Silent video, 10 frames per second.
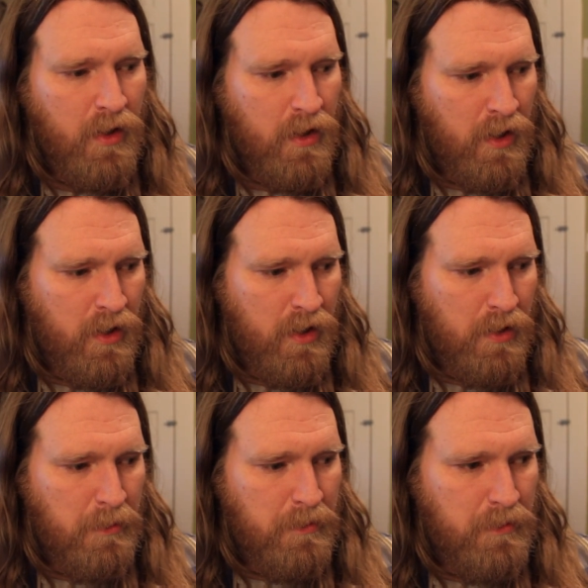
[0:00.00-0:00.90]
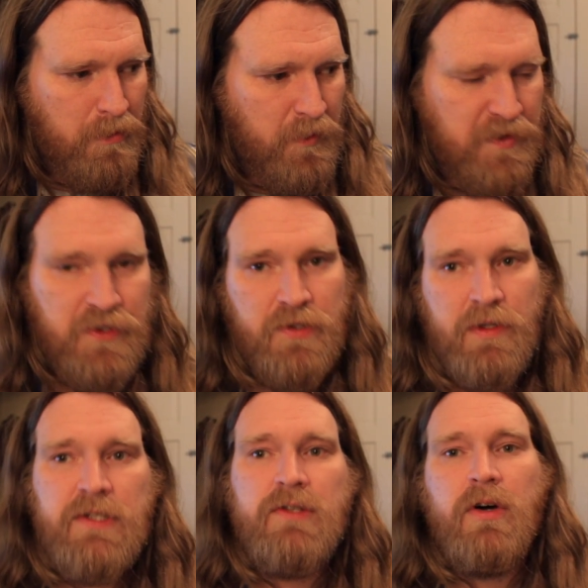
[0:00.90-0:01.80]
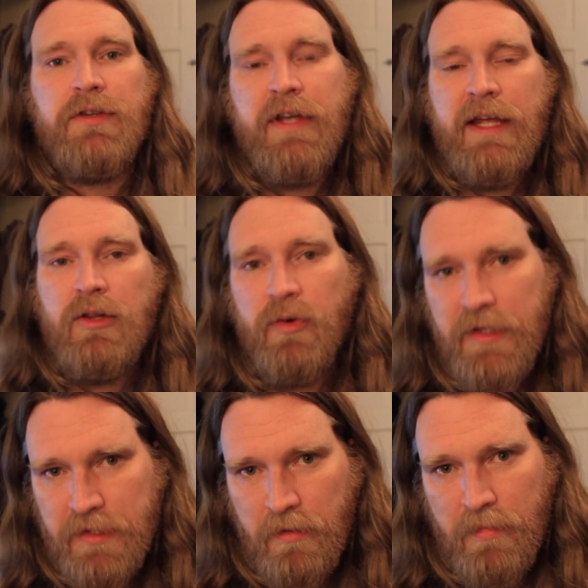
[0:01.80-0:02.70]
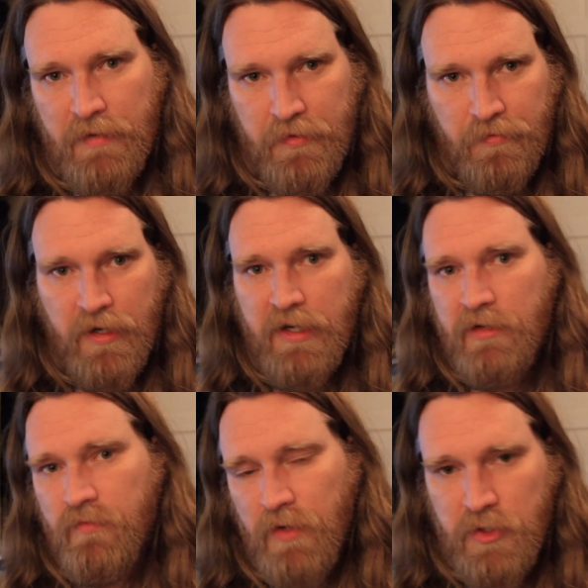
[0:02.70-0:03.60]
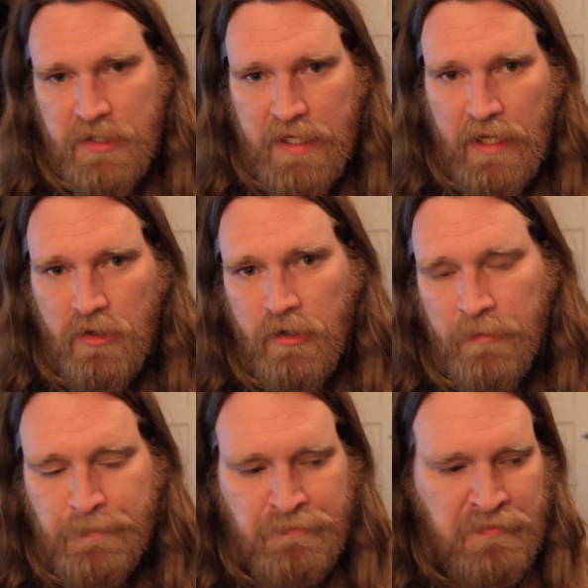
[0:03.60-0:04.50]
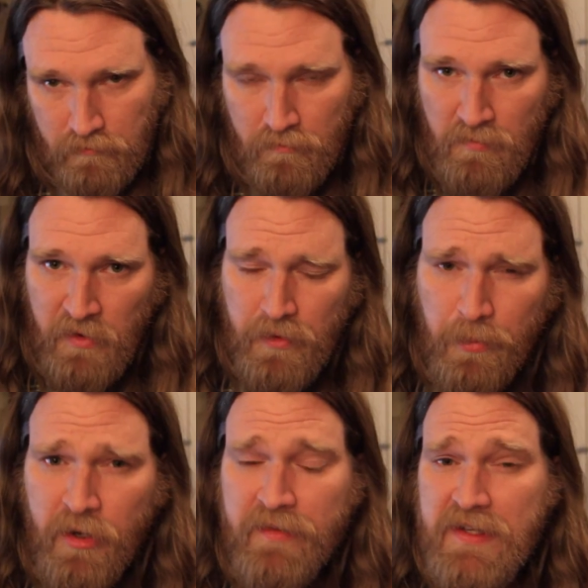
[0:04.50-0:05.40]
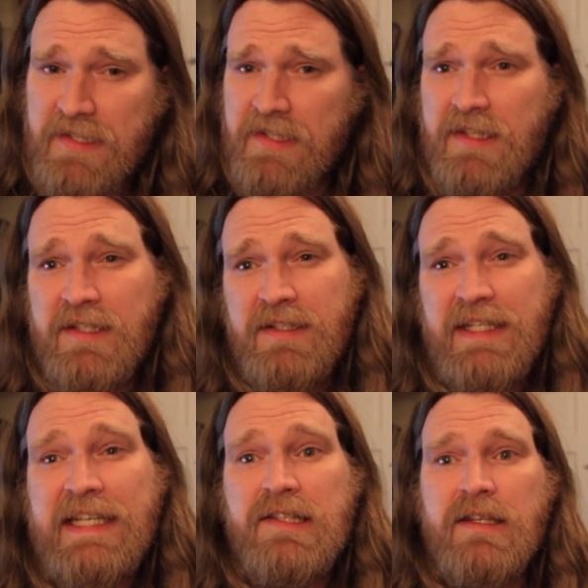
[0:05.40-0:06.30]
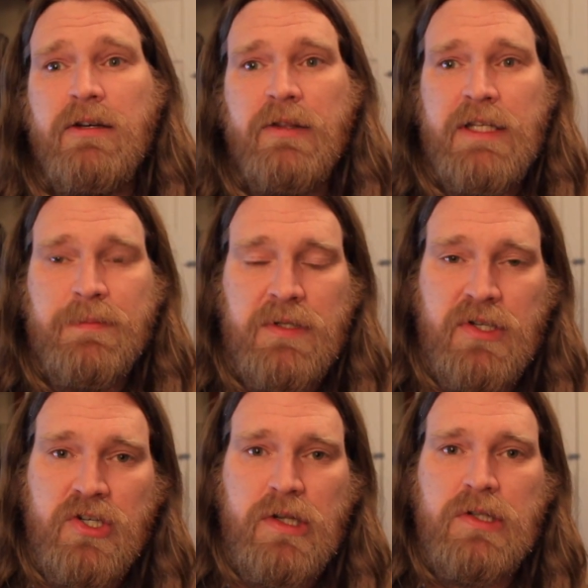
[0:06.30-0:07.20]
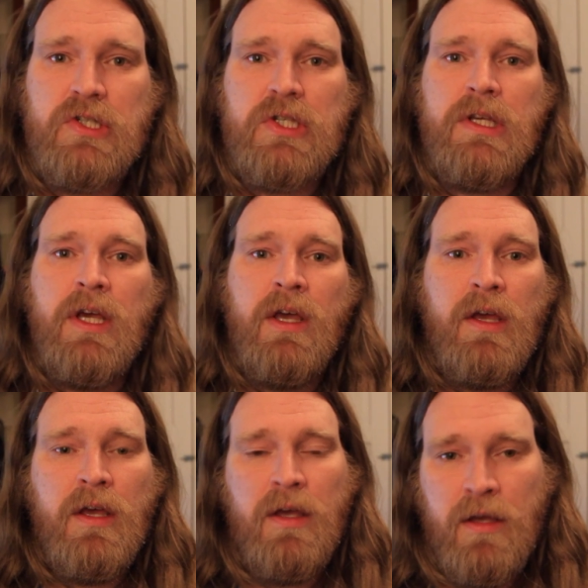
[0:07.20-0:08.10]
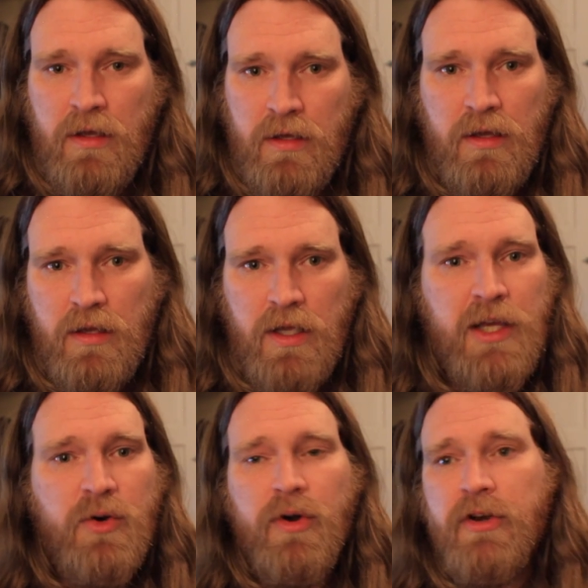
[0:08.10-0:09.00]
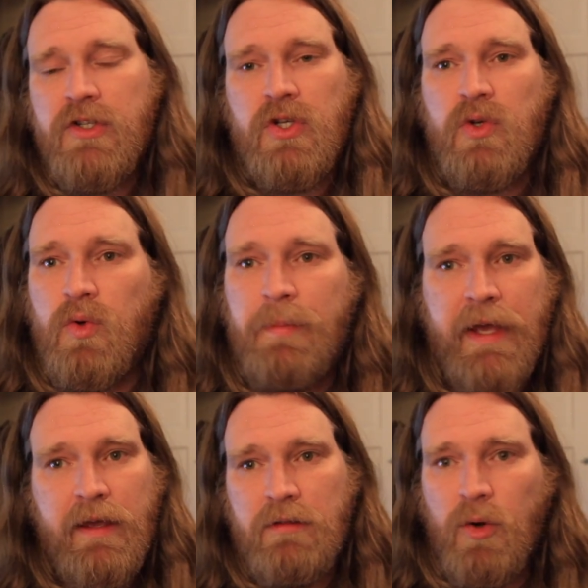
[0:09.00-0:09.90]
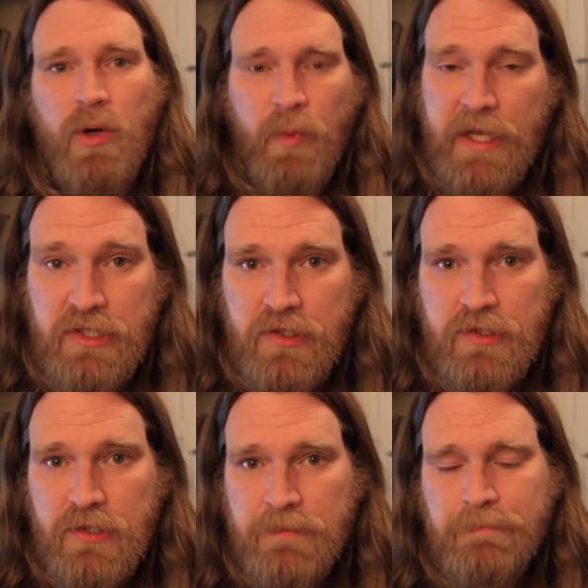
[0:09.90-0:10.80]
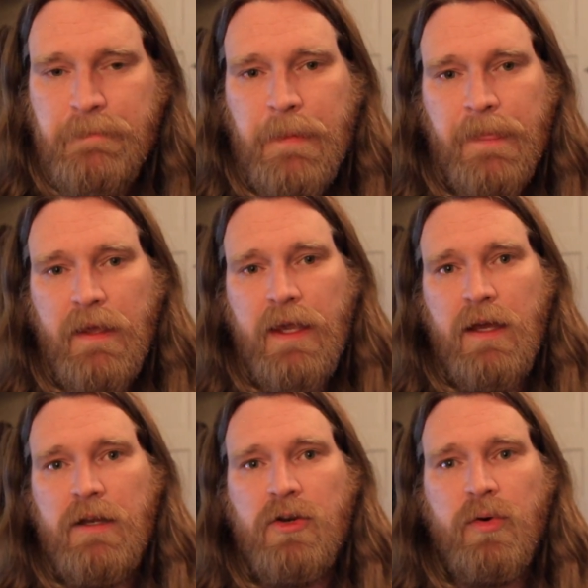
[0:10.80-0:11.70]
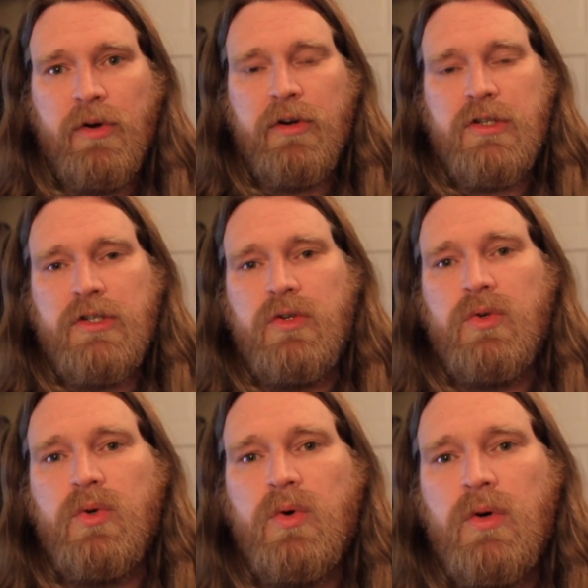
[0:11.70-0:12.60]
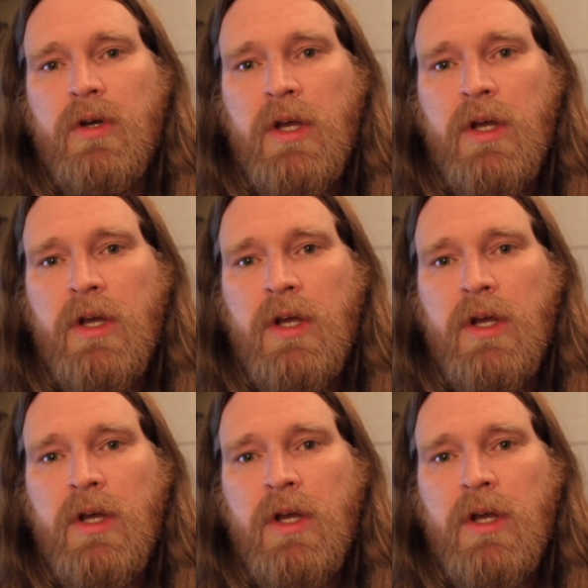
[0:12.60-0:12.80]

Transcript: And this is called Taylorism, after Frederick Taylor. The point of this is to de-skill these positions in order to pay lower wages, and in order to